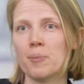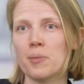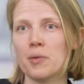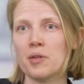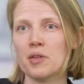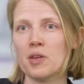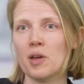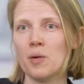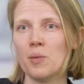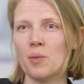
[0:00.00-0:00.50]

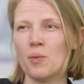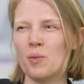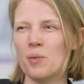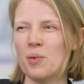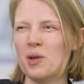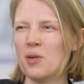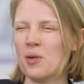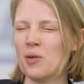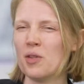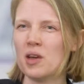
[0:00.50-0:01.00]
So
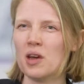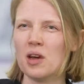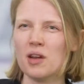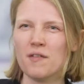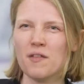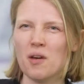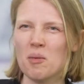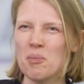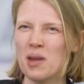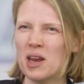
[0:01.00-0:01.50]
we're not the kind
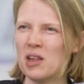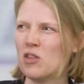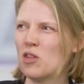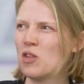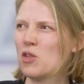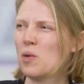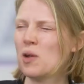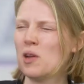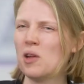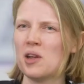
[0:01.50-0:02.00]
of fund
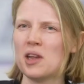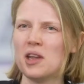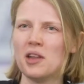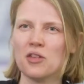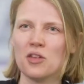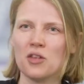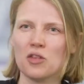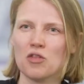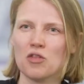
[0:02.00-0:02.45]
managers who are looking to